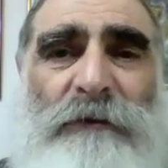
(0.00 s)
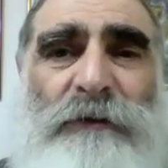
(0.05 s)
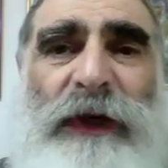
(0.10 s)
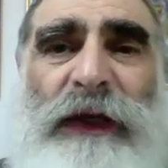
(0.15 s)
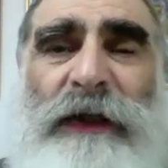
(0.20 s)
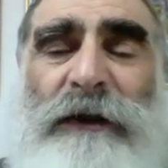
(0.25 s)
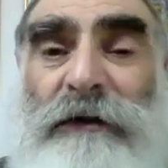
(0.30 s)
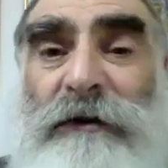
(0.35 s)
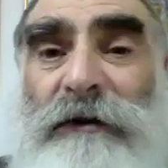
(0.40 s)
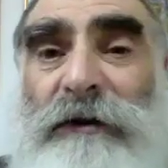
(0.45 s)

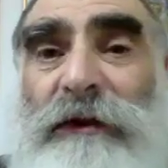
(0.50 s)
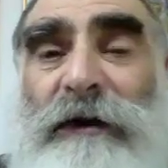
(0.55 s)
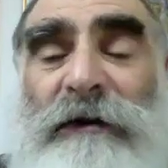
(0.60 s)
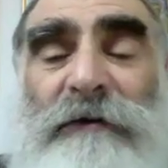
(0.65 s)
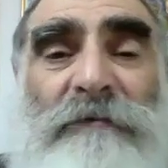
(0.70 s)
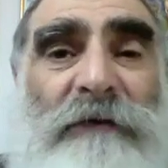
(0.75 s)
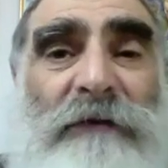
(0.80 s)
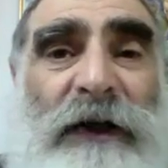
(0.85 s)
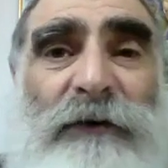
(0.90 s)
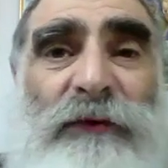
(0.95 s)
but
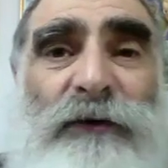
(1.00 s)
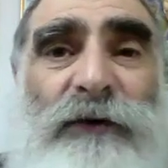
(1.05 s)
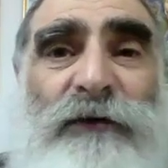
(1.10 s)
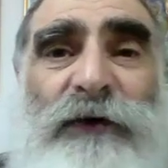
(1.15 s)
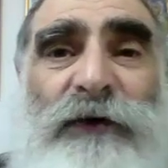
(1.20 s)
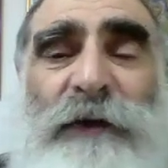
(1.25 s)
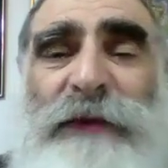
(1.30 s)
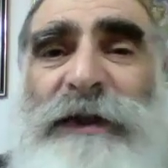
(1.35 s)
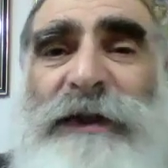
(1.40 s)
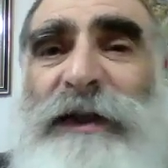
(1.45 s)

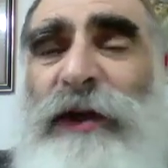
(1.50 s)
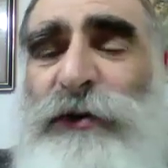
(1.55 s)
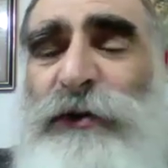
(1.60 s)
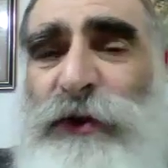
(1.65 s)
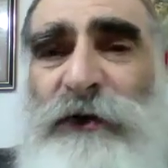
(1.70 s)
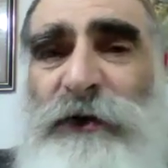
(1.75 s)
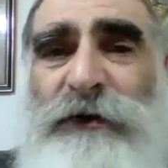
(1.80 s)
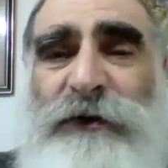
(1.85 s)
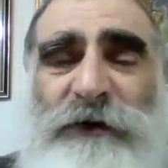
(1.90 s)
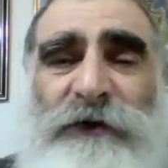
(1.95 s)
from
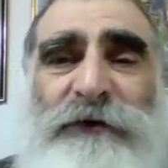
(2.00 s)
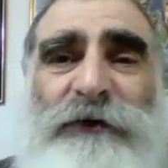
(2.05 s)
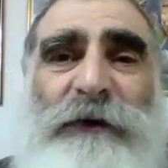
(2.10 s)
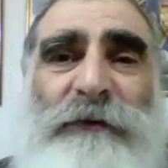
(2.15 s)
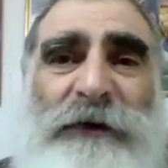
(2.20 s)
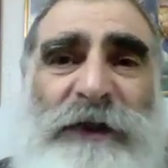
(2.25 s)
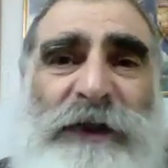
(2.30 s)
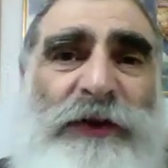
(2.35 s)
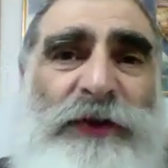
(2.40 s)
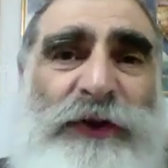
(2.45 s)
such a
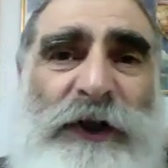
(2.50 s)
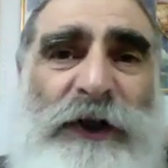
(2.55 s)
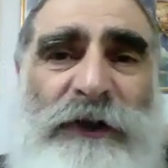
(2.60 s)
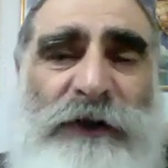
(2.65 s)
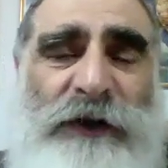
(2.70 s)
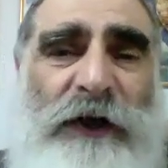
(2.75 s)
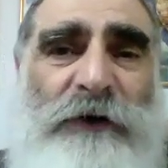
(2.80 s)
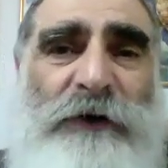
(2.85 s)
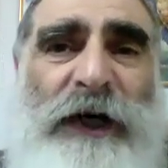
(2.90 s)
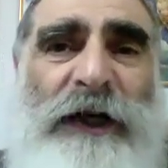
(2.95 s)

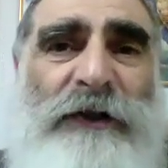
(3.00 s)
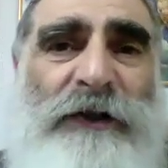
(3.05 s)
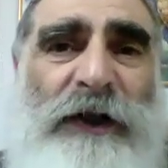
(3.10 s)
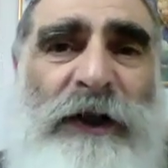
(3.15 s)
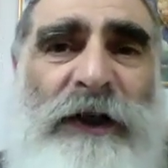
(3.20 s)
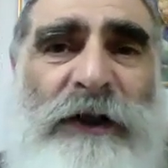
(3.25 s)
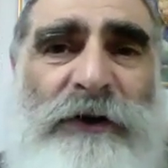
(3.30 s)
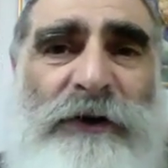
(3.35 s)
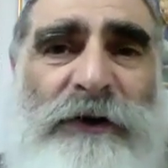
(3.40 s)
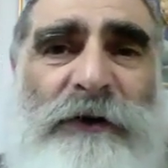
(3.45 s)
direct
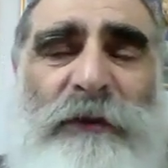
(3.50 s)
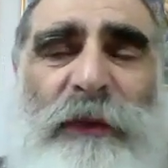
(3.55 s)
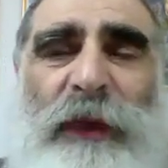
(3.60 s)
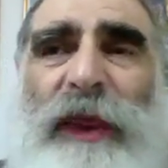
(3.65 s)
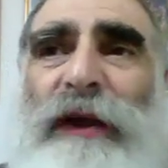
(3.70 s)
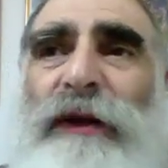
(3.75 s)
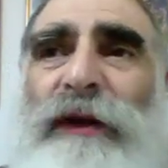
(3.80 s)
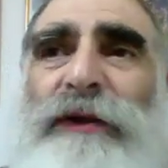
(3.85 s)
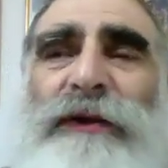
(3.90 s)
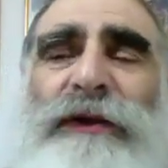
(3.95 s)
hit,
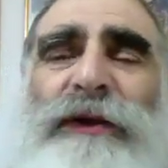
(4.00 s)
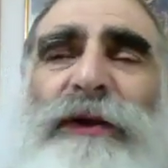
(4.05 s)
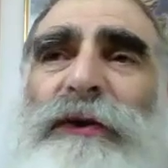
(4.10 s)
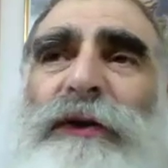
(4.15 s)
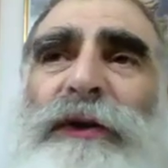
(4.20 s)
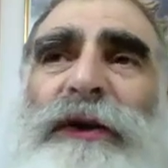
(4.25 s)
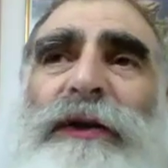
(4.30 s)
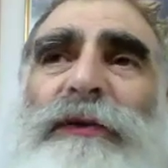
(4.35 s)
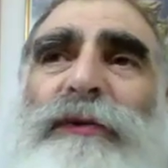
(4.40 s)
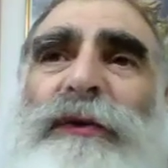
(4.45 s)

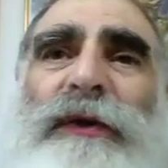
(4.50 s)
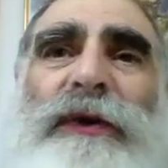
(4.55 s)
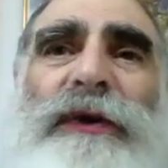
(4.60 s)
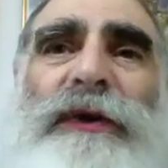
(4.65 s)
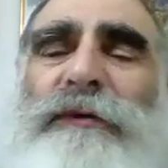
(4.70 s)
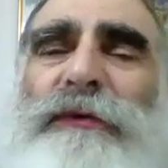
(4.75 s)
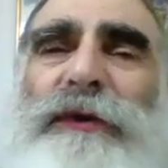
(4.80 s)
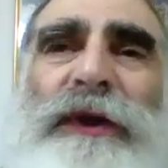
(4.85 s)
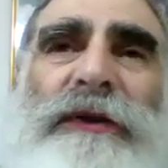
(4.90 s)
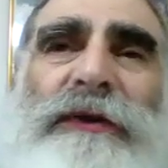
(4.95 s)
so they
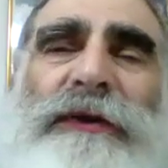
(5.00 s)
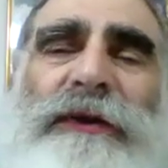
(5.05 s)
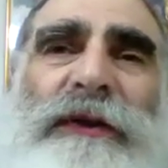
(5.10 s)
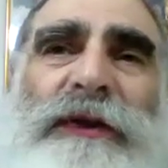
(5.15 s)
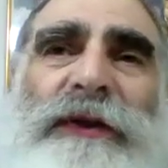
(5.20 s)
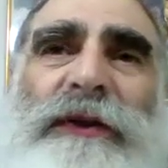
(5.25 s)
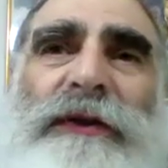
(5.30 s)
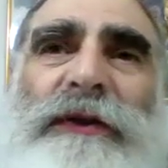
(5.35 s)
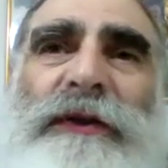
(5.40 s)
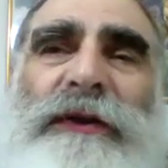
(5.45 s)

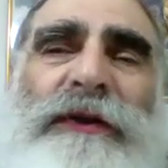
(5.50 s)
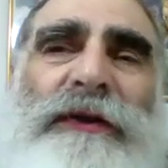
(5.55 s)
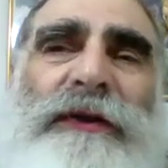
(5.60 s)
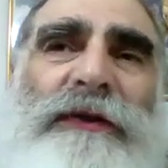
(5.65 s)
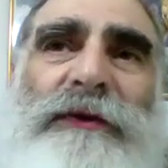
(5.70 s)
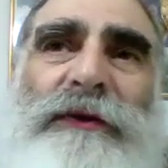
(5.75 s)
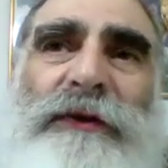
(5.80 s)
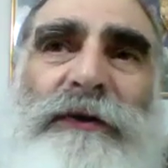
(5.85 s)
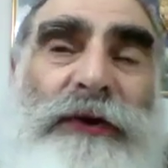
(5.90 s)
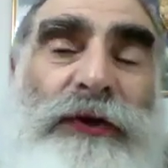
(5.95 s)

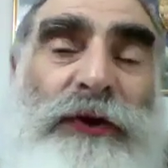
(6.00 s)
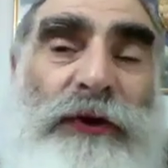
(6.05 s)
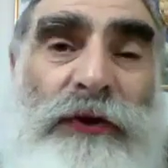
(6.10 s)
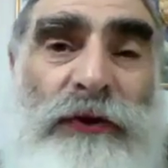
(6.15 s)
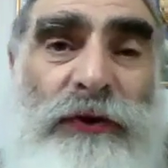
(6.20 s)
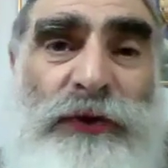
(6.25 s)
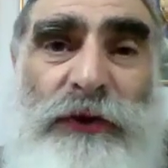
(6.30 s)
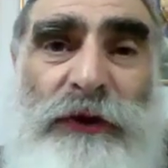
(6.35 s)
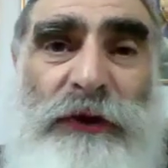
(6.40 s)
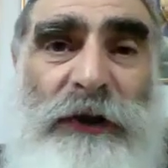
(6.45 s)

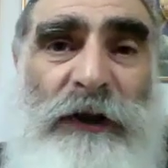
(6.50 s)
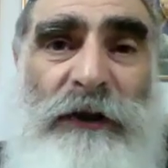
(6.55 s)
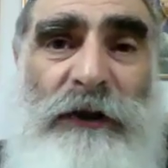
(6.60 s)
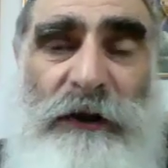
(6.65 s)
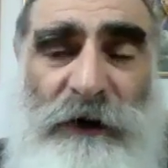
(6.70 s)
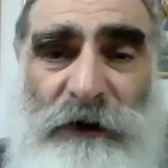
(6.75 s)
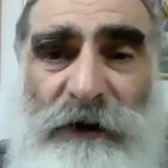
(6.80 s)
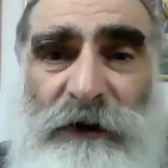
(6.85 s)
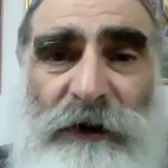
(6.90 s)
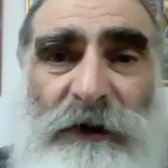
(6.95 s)

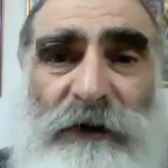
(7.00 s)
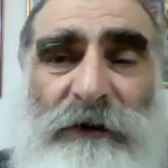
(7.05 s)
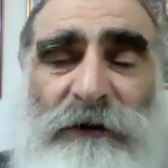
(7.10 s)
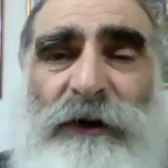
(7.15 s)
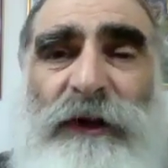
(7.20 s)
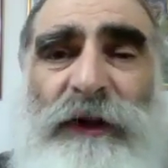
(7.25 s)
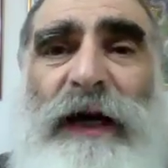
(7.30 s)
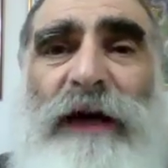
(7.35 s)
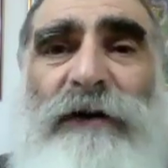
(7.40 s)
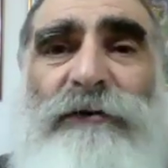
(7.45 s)
usually,
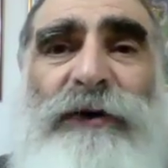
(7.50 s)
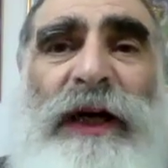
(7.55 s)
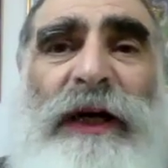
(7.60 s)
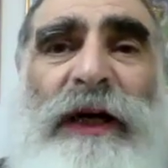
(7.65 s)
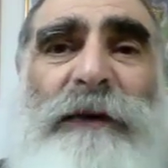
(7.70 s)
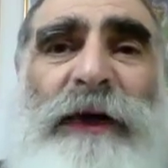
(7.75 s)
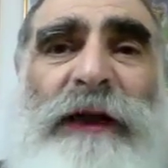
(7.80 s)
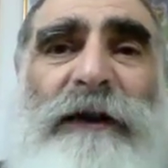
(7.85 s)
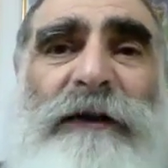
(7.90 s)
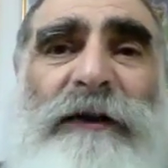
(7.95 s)

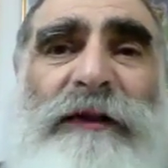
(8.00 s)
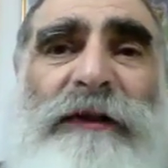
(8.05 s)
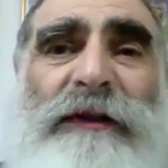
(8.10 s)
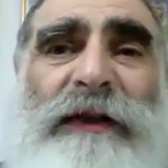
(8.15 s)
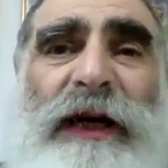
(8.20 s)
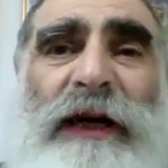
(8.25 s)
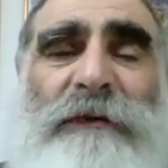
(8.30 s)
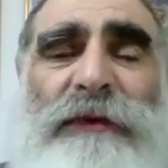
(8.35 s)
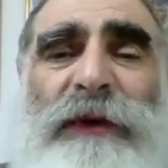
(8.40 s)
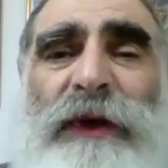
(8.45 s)
Rahman
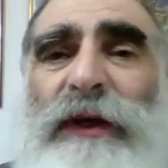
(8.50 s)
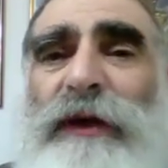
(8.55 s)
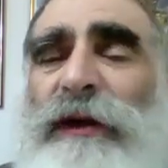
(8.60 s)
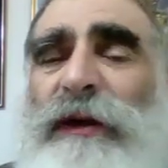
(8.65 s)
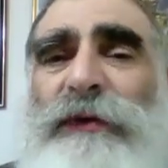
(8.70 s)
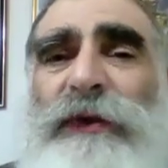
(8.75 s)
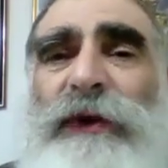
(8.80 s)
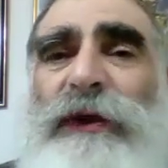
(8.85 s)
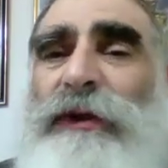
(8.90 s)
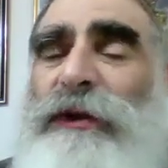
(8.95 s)
litzlan,
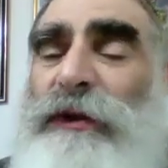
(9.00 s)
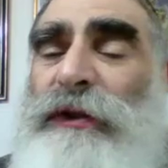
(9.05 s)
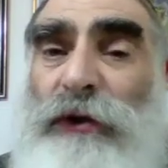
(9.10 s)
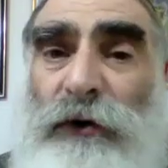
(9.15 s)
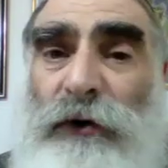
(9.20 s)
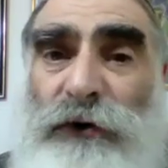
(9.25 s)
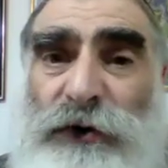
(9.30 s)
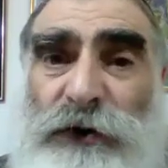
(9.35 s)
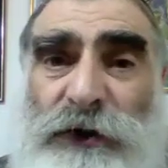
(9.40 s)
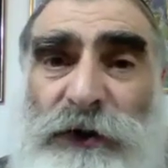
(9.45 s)
there are
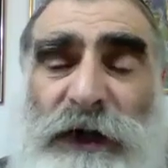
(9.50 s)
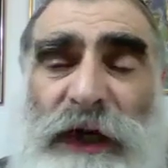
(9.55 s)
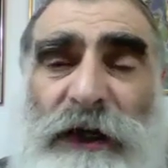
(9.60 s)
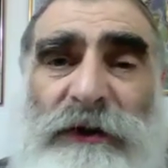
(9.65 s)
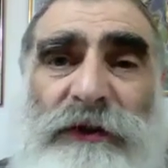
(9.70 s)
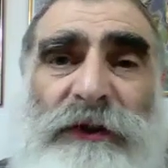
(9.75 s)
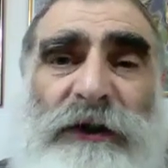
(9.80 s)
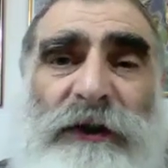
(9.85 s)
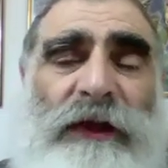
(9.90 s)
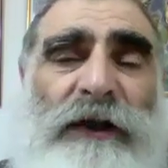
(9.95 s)
soldiers
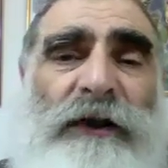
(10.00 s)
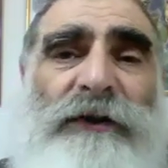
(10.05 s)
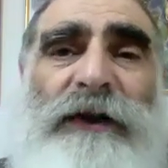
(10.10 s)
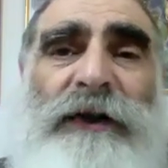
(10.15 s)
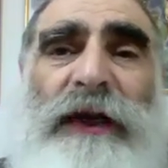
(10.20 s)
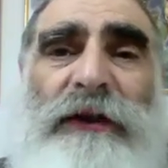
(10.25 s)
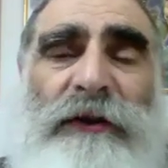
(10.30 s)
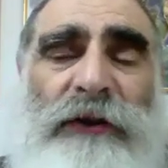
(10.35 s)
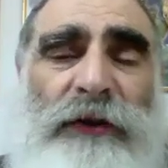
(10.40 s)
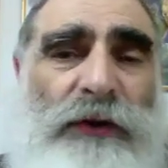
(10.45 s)

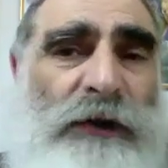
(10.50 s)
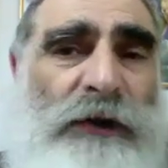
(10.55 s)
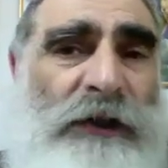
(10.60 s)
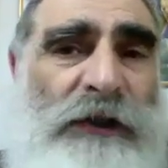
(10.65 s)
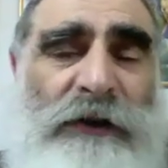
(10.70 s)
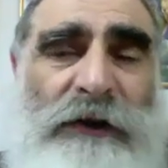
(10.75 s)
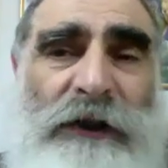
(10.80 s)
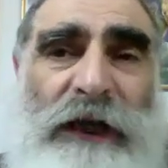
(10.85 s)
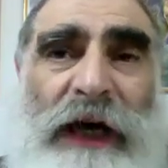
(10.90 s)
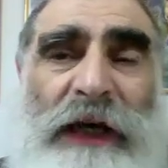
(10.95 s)
that lose
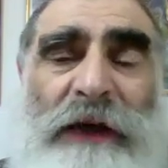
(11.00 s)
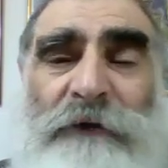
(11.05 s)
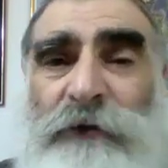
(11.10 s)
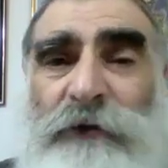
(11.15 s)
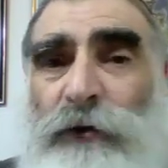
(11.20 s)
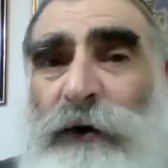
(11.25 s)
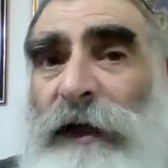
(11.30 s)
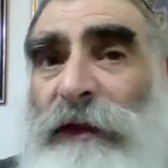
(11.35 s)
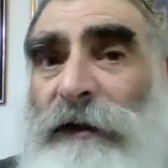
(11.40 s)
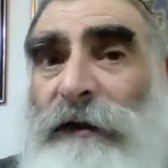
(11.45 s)
their
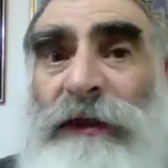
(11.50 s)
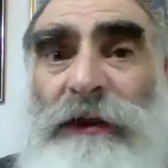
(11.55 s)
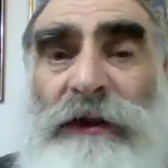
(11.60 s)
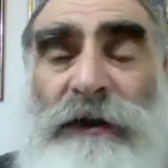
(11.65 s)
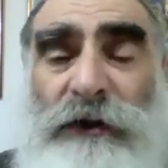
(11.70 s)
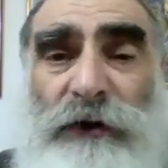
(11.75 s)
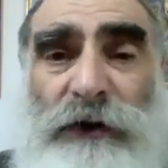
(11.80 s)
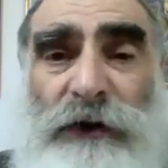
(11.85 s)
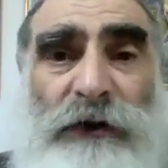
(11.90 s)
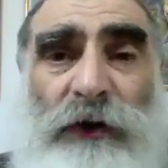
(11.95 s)
life, or at
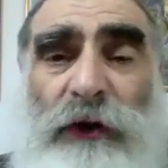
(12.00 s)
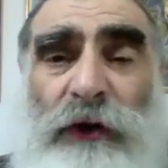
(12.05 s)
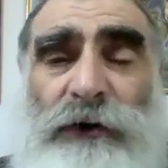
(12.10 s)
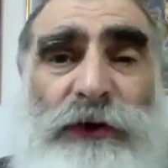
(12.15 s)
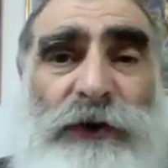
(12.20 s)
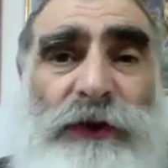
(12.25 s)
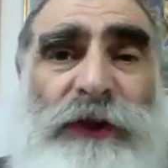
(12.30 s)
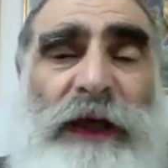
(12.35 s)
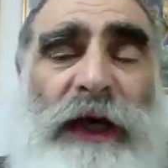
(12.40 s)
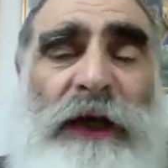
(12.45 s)
least there are
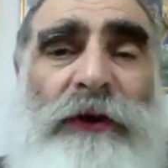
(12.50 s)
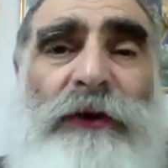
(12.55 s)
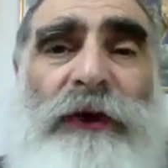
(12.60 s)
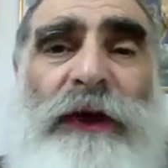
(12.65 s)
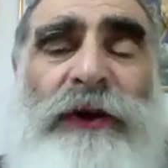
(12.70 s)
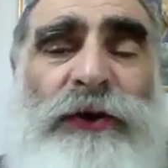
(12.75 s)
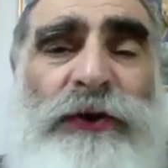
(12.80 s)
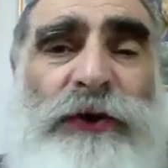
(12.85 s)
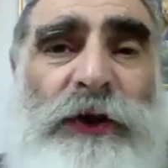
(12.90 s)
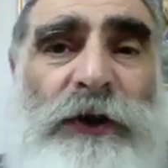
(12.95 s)
soldiers that are
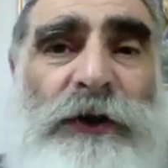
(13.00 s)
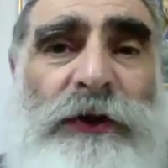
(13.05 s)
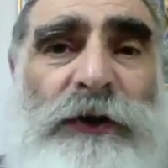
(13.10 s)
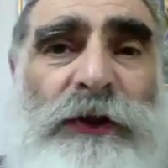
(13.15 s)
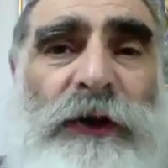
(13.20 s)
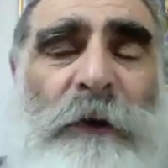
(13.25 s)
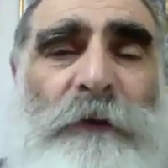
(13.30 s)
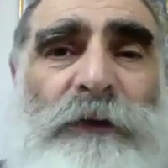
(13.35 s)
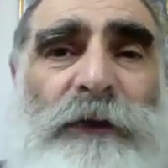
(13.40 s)
injured.